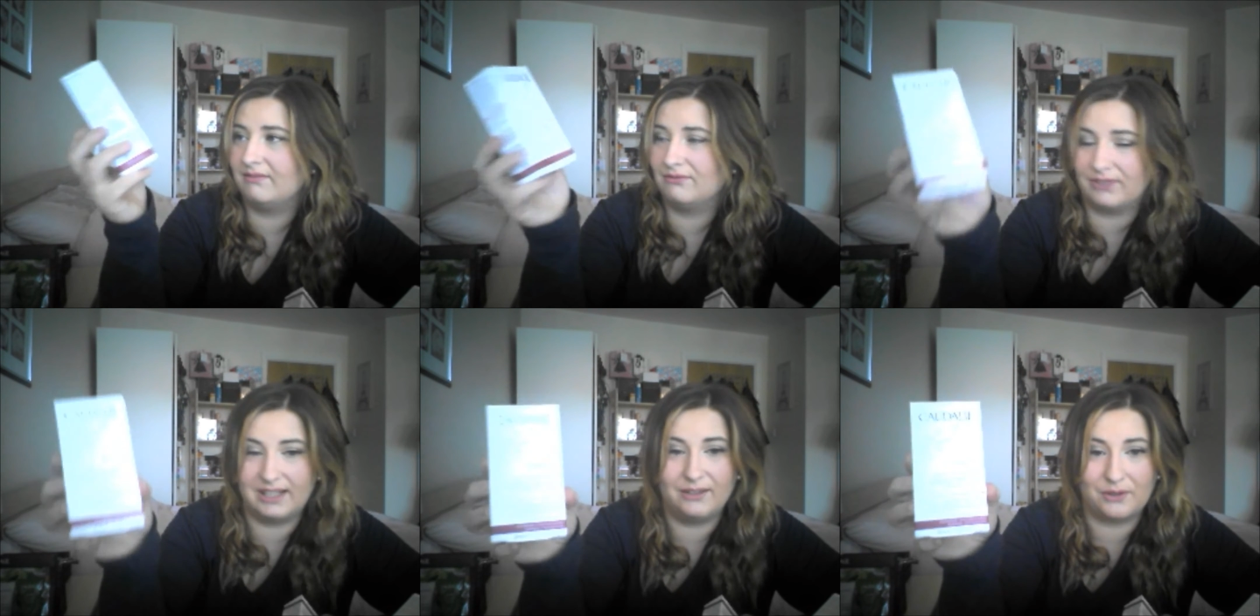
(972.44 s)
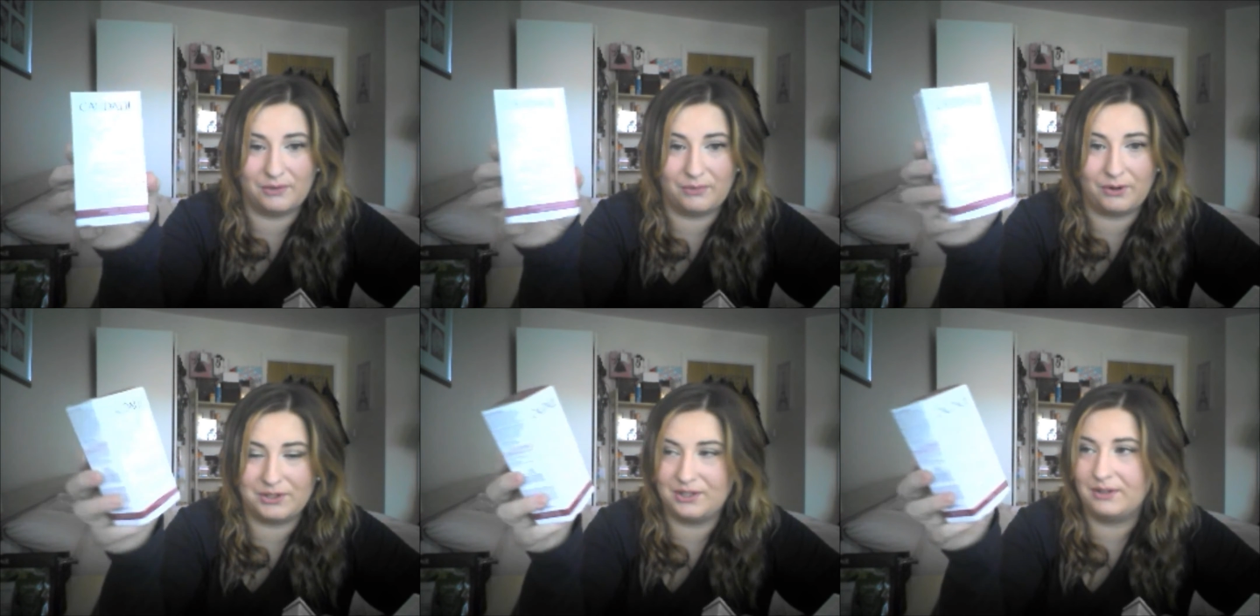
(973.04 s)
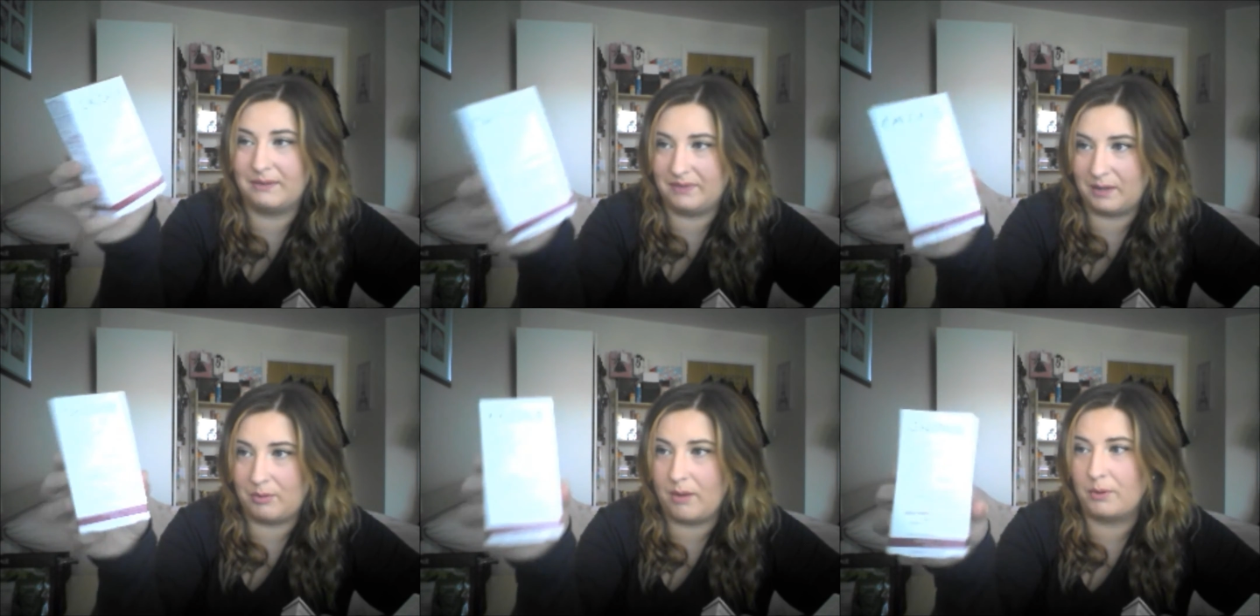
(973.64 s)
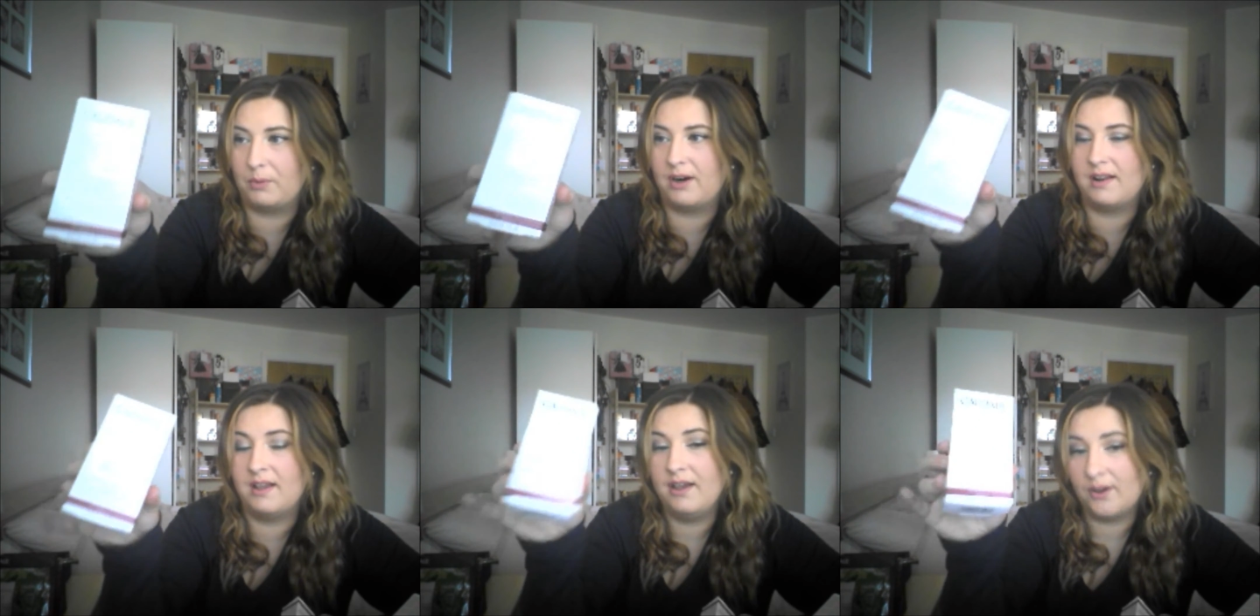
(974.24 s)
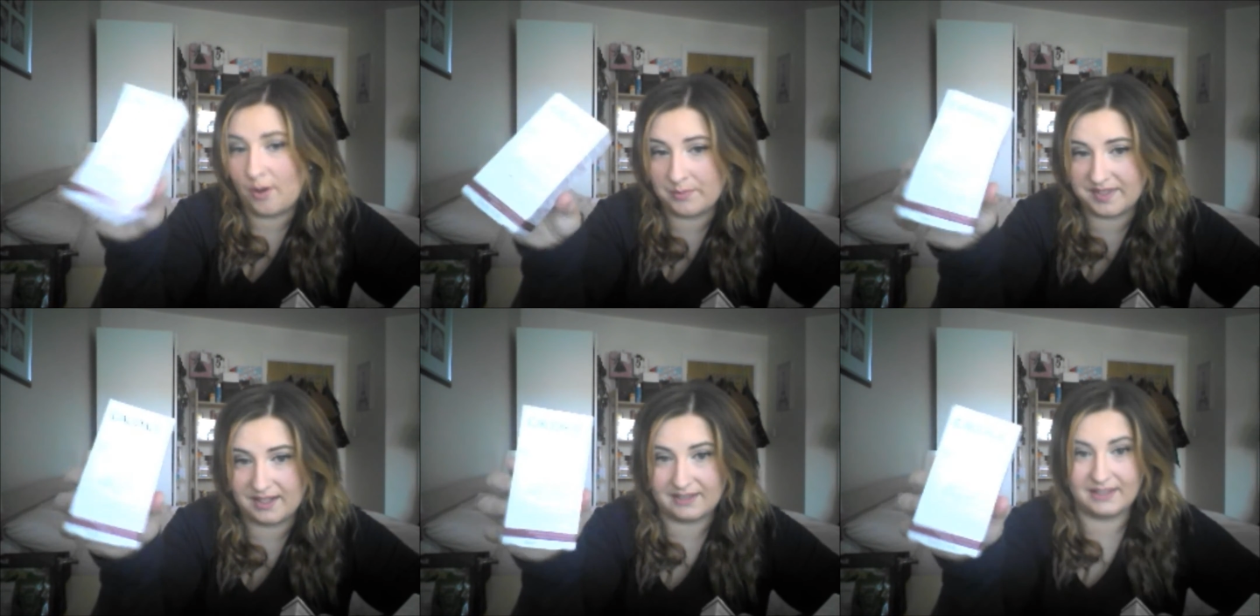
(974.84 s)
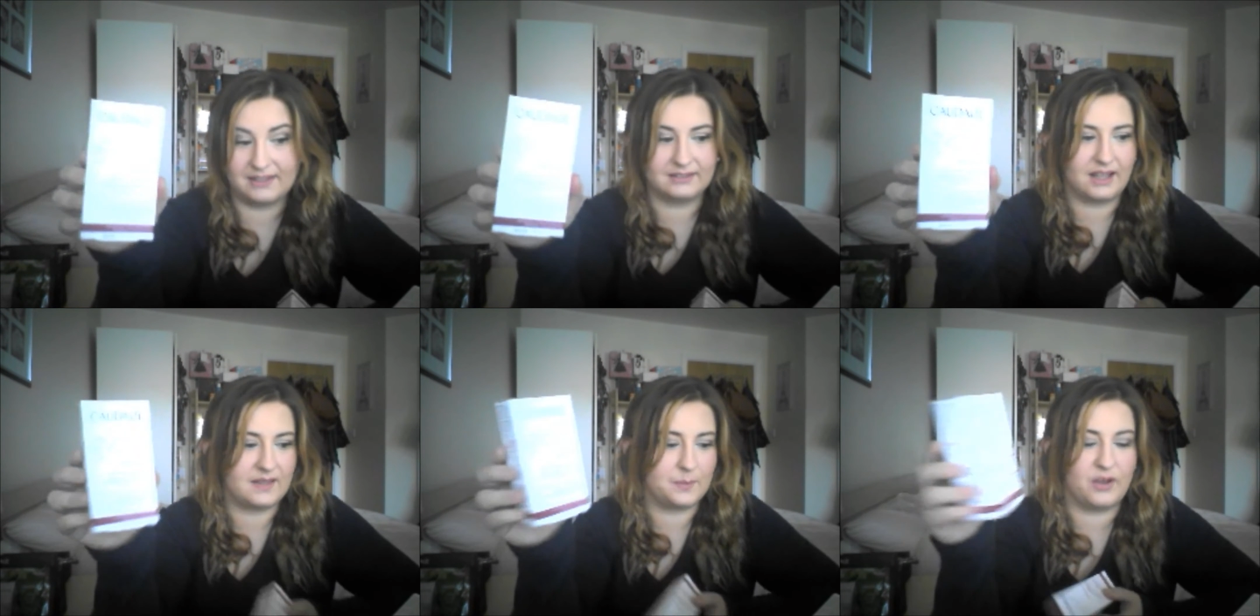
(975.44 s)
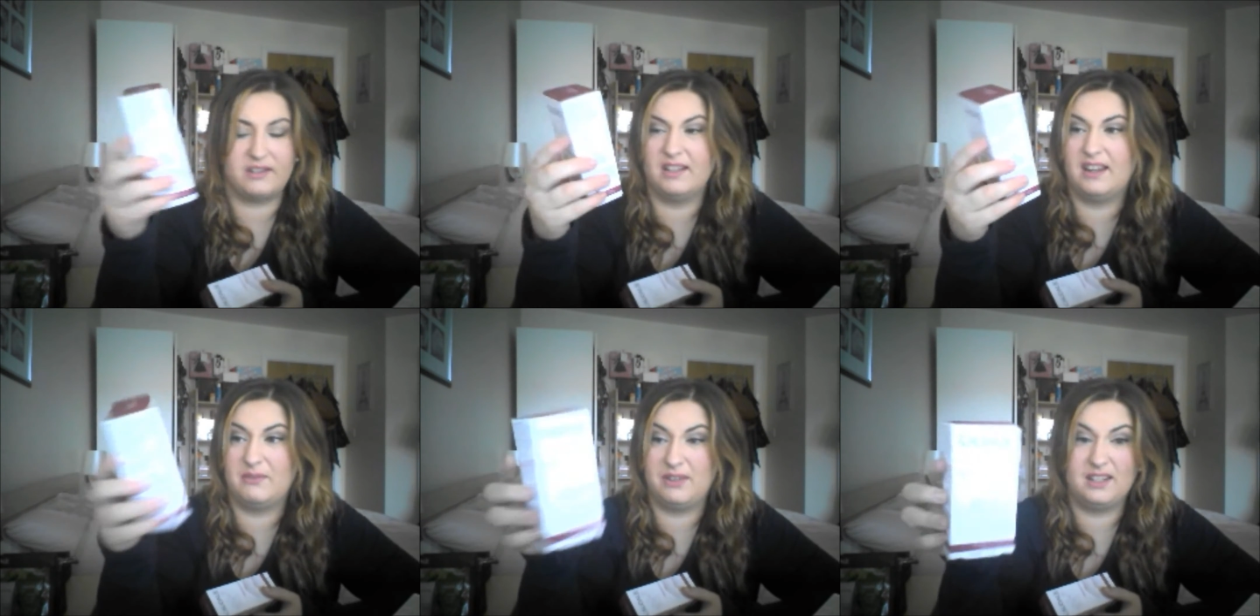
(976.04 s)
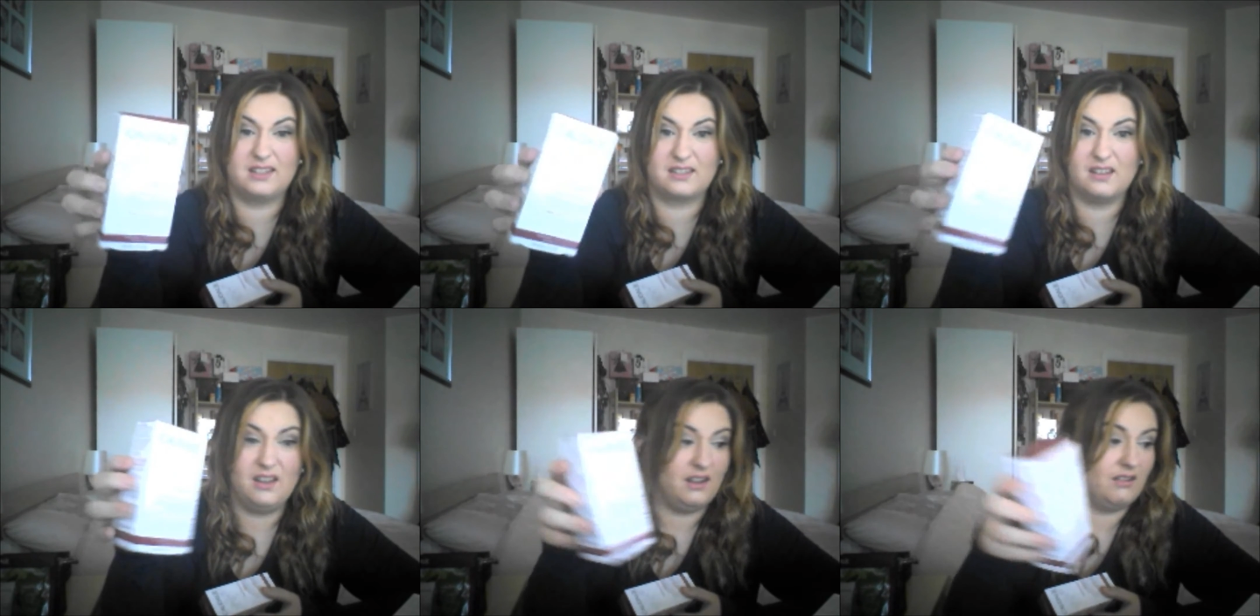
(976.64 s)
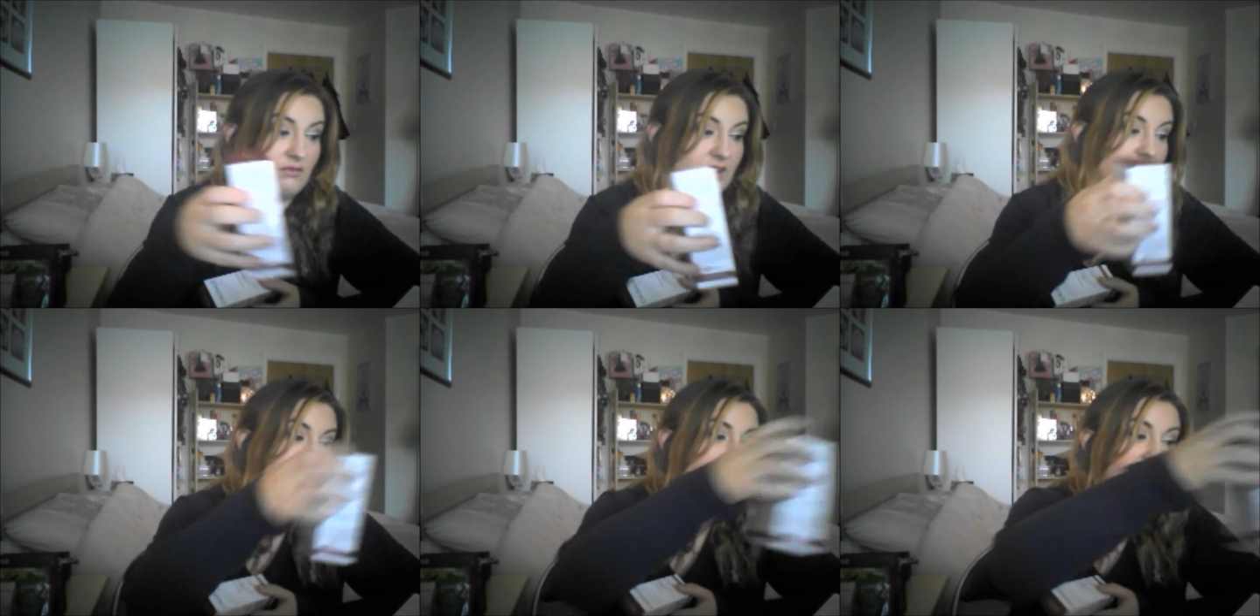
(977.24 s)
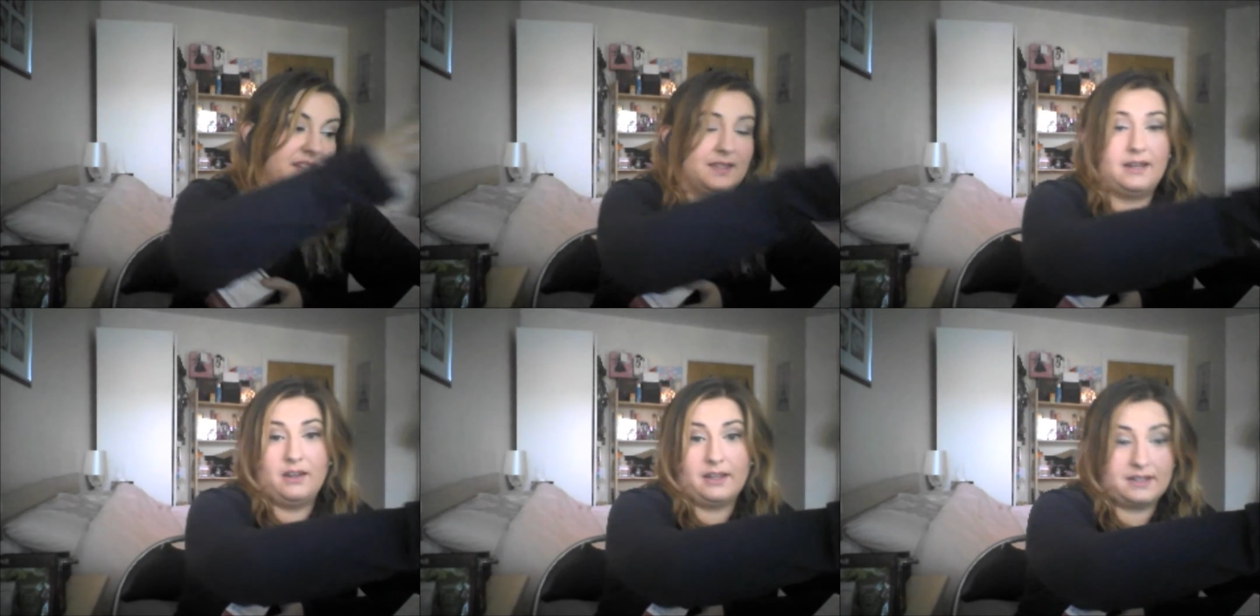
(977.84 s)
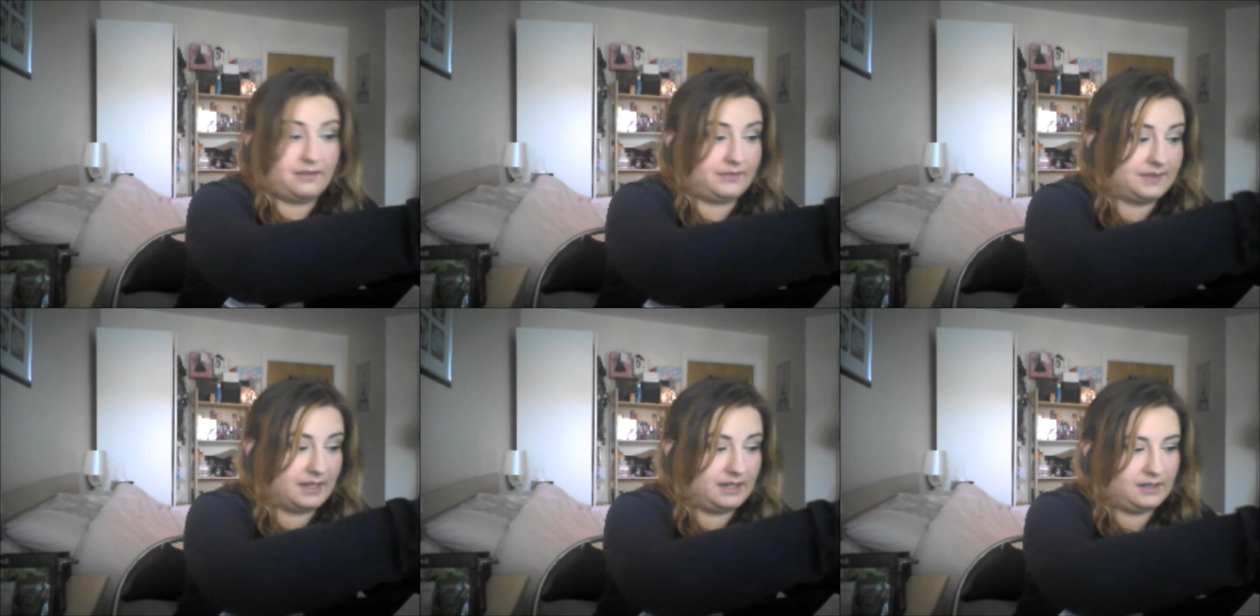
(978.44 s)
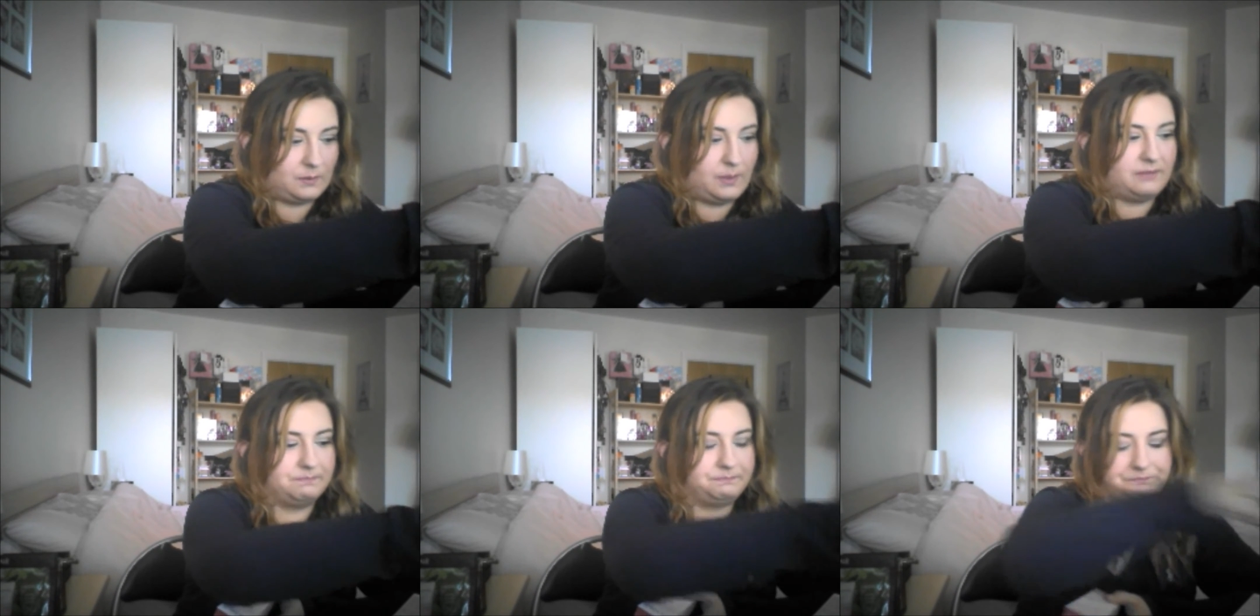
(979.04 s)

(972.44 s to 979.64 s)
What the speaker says: Really looking forward to giving that a proper whirl. Comes in a nice little glass bottle and feels really, really nice and light on the skin as well.